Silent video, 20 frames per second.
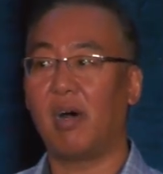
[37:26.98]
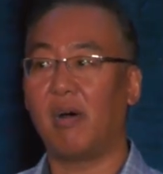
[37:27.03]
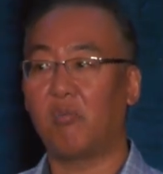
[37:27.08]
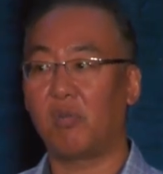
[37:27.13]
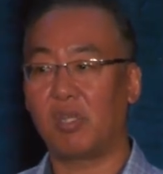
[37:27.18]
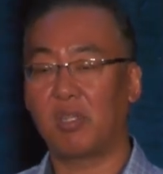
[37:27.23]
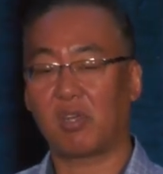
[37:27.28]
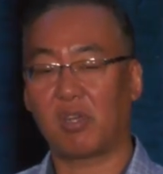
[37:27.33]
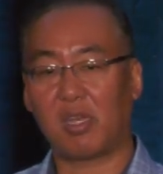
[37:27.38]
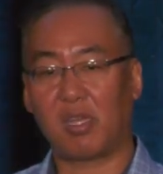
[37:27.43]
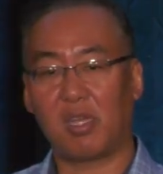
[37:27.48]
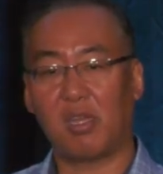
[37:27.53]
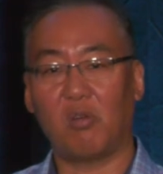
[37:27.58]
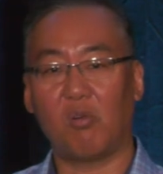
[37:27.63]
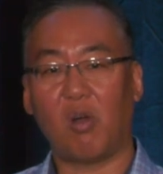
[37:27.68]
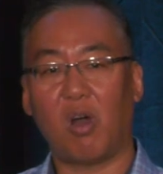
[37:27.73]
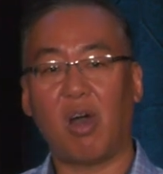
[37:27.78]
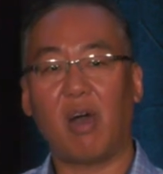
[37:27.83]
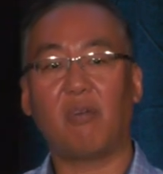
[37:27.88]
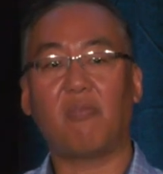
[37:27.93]
we took a
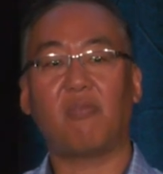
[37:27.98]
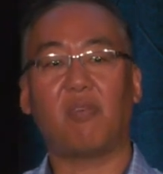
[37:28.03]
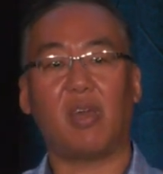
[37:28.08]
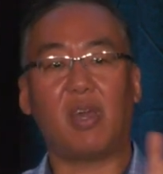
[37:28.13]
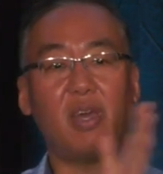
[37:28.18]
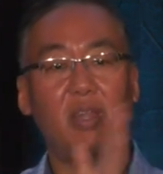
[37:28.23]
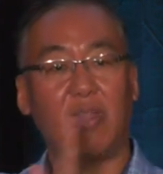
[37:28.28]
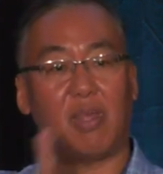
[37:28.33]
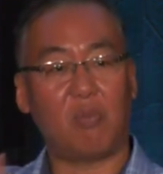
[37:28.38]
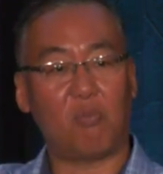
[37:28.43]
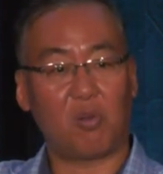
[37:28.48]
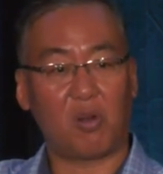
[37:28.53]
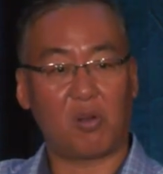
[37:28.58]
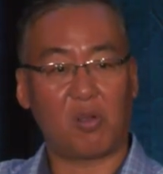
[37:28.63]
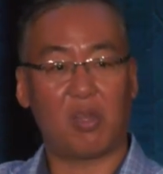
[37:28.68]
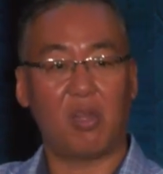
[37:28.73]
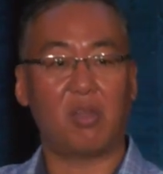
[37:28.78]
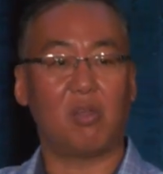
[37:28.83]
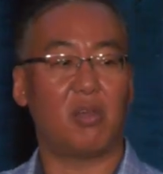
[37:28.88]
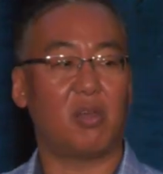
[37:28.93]
year off, and then we're
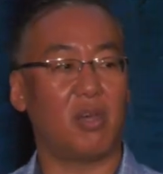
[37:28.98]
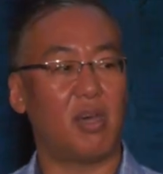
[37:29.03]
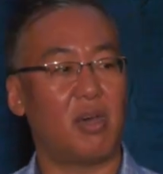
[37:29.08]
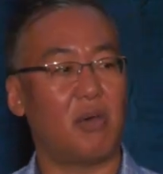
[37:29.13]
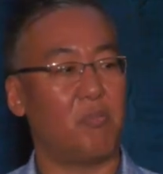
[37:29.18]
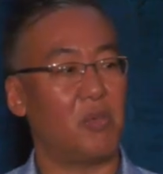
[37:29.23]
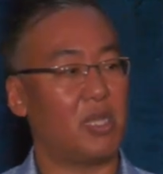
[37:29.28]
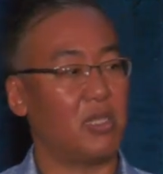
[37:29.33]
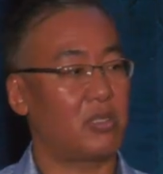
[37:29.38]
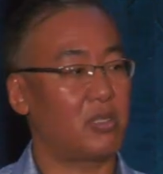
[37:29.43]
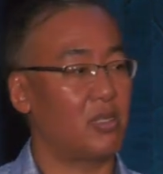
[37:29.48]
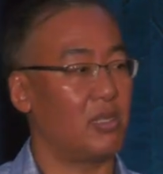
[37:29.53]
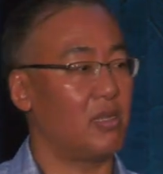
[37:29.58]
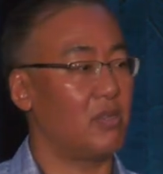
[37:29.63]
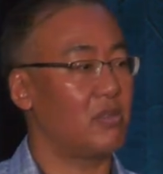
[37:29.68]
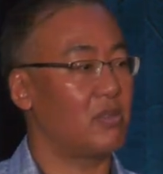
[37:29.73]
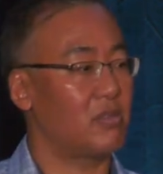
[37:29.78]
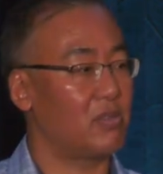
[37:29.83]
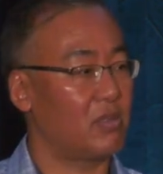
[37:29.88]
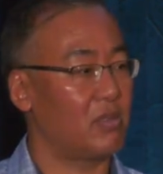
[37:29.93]
going to
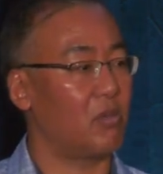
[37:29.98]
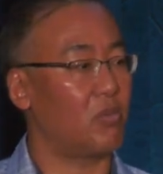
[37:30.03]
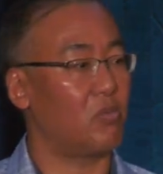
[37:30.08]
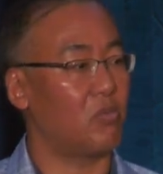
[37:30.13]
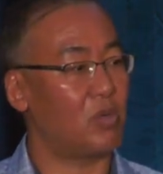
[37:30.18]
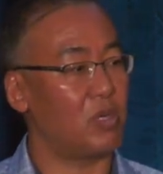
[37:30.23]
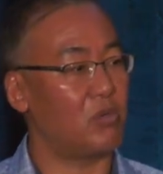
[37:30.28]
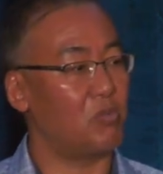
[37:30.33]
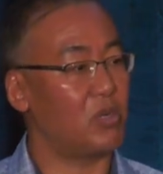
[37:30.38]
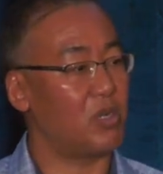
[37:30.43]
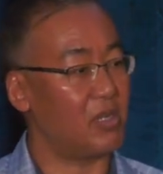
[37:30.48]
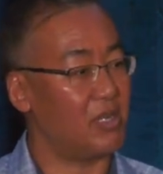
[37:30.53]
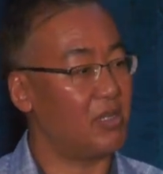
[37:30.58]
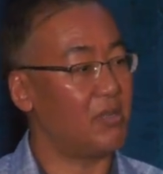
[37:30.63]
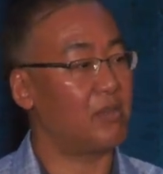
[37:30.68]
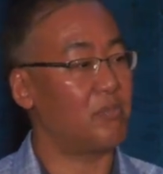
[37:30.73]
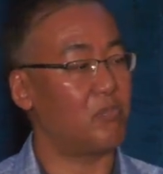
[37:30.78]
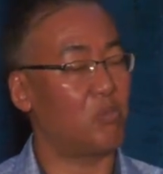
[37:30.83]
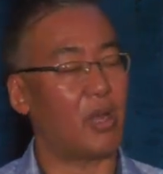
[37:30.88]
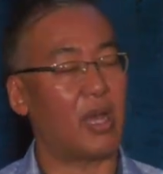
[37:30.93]
basically, we're
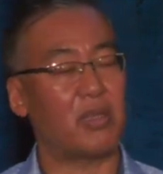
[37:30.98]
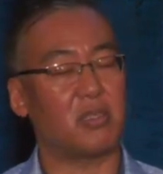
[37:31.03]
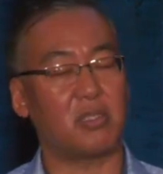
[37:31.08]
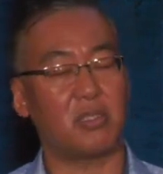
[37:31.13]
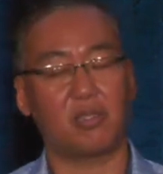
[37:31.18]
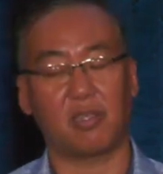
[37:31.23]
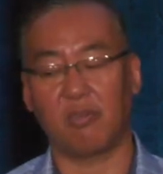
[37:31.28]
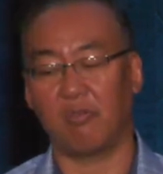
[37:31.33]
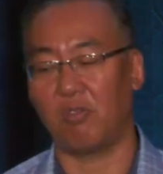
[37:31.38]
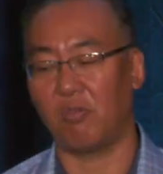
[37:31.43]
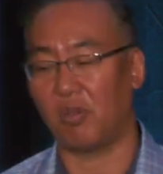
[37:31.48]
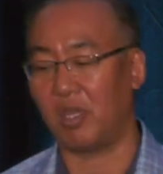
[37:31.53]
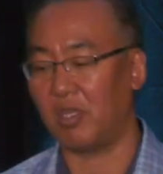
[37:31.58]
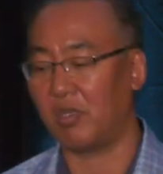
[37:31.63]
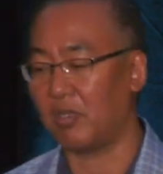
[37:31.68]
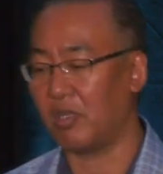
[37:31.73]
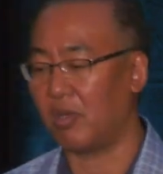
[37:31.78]
in the process of doing it.